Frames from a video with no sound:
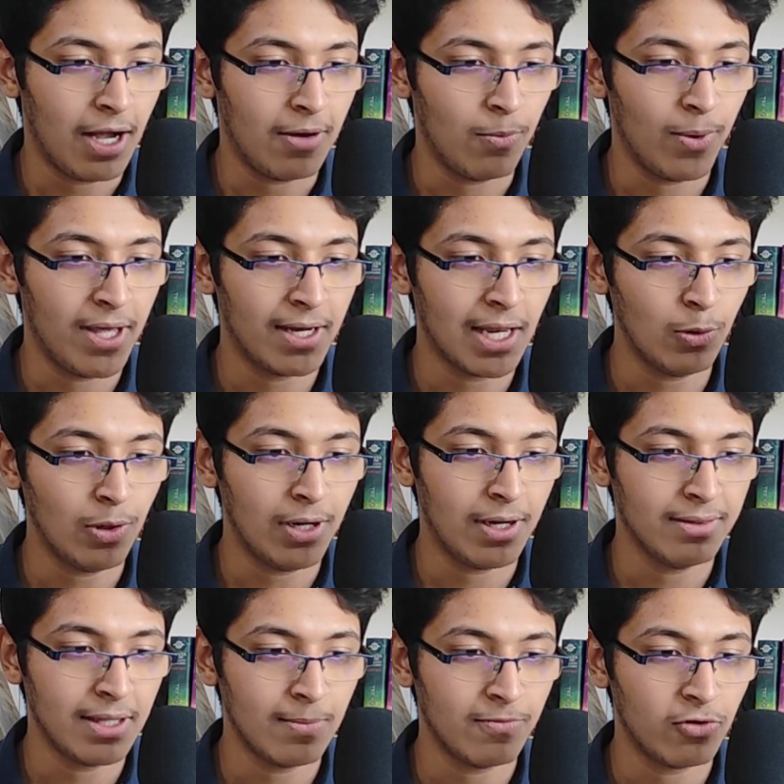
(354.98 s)
Where can you
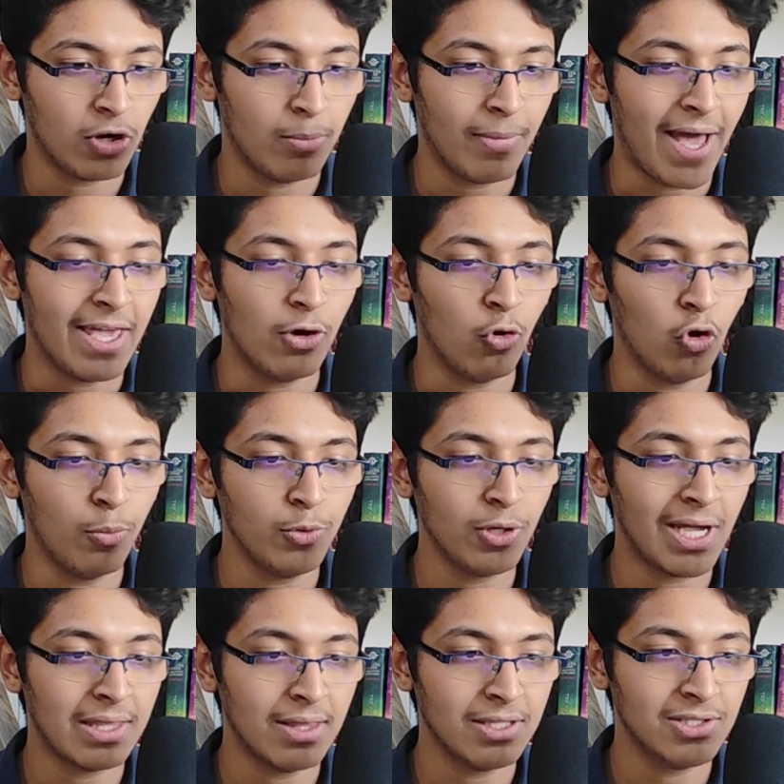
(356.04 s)
learn them from? I hope you
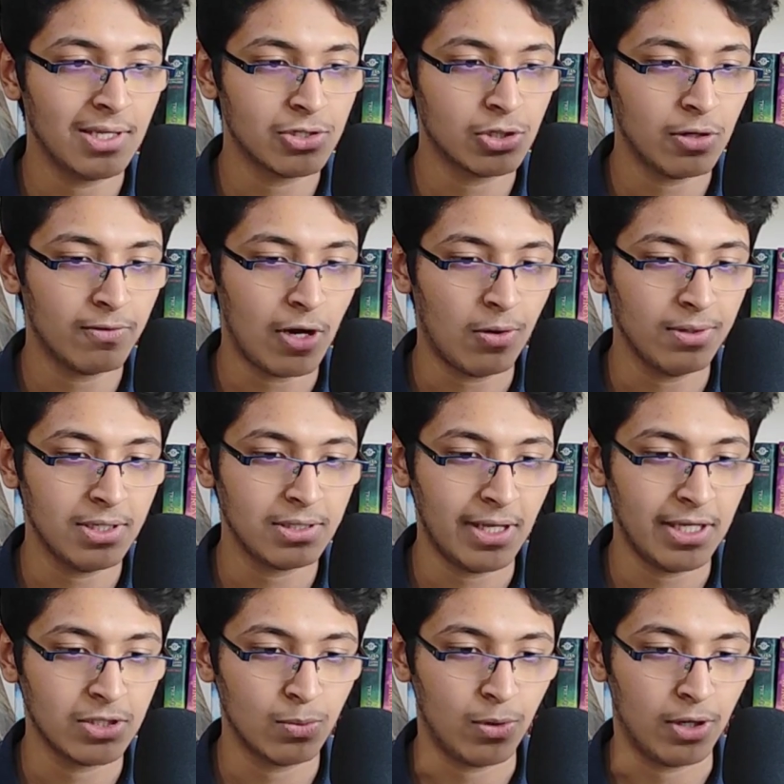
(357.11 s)
get the gist of how these
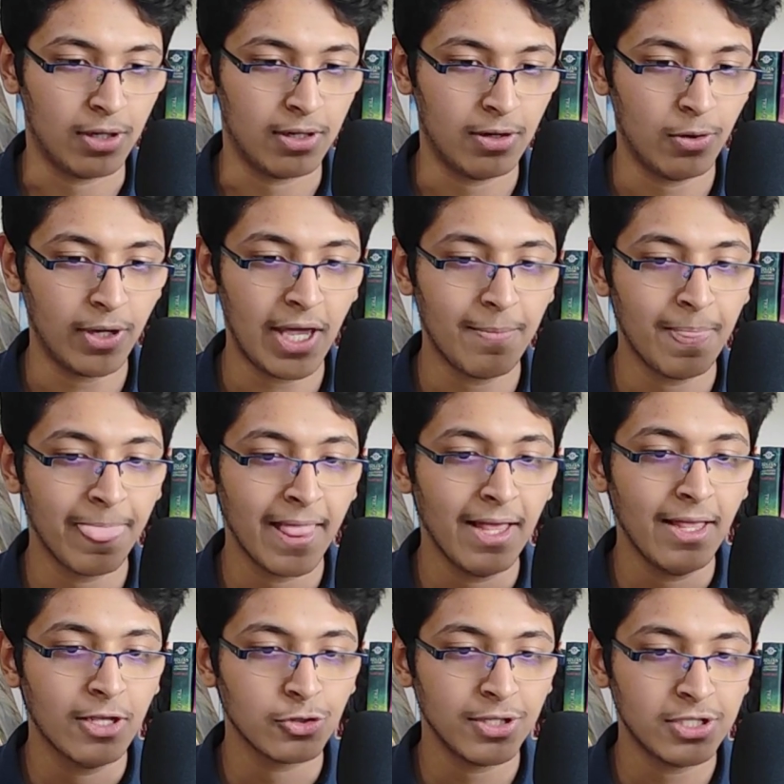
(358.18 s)
things work. Okay,
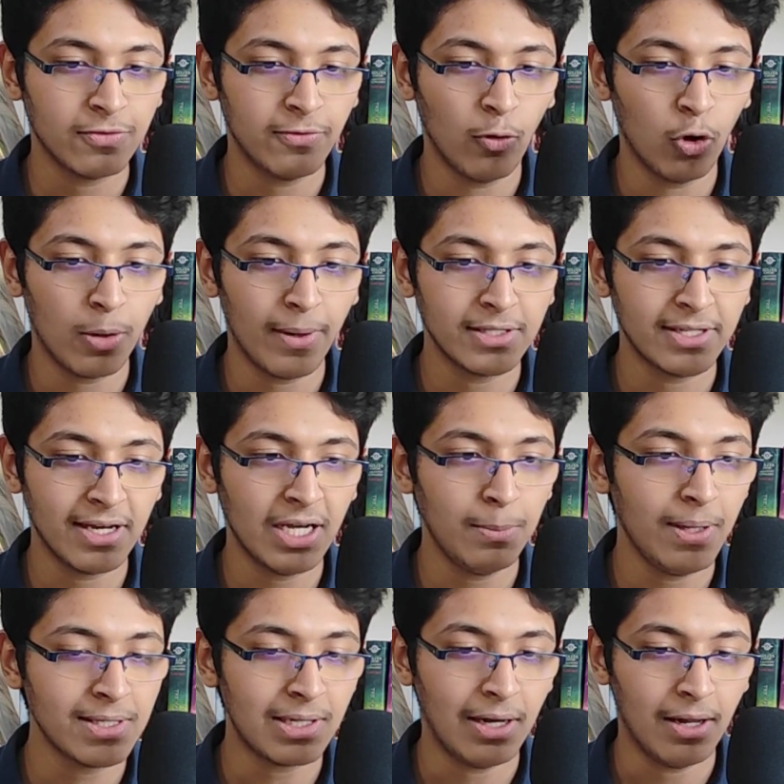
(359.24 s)
so this 4 basically
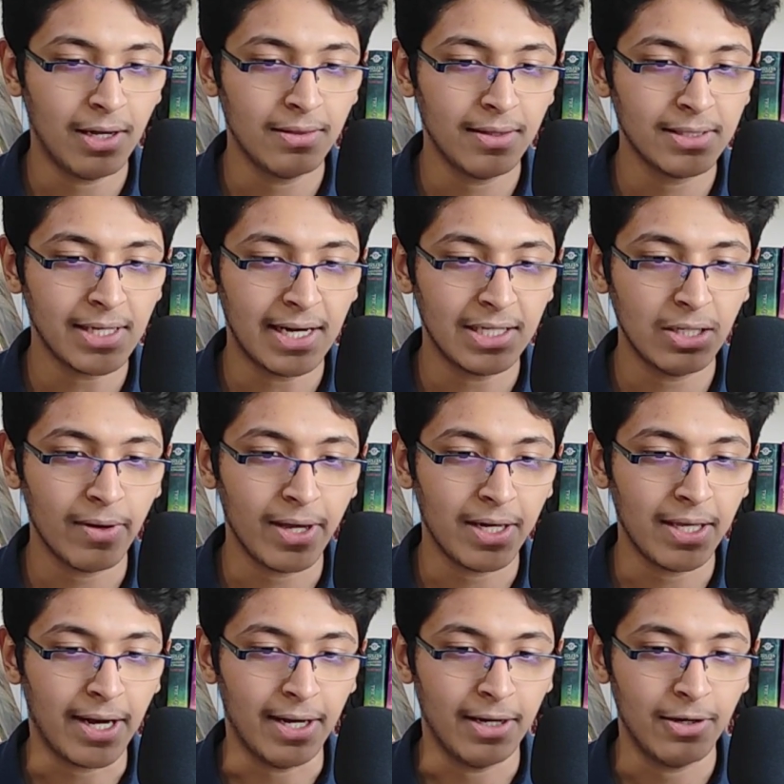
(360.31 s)
means learn this at the
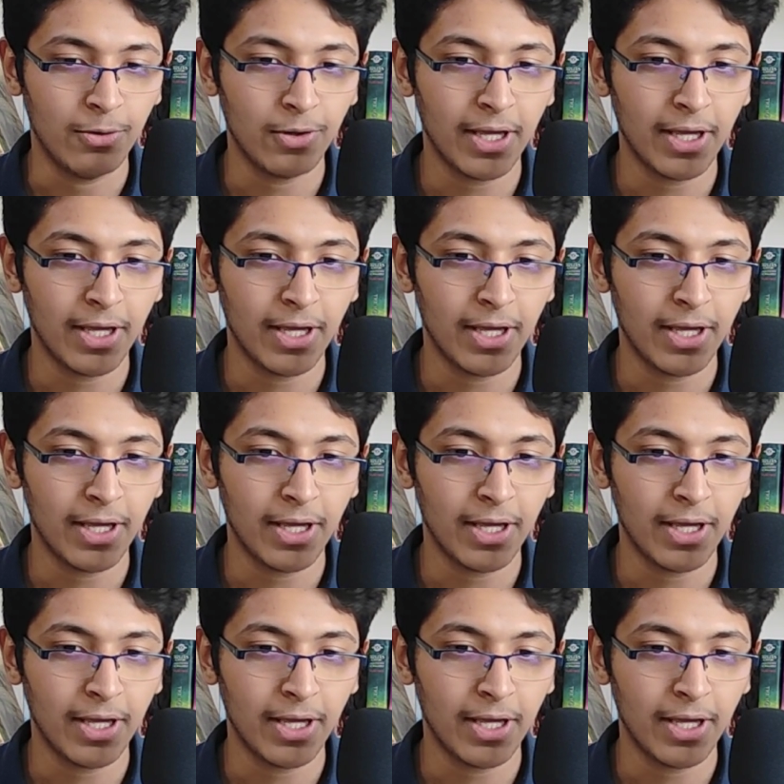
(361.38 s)
very end.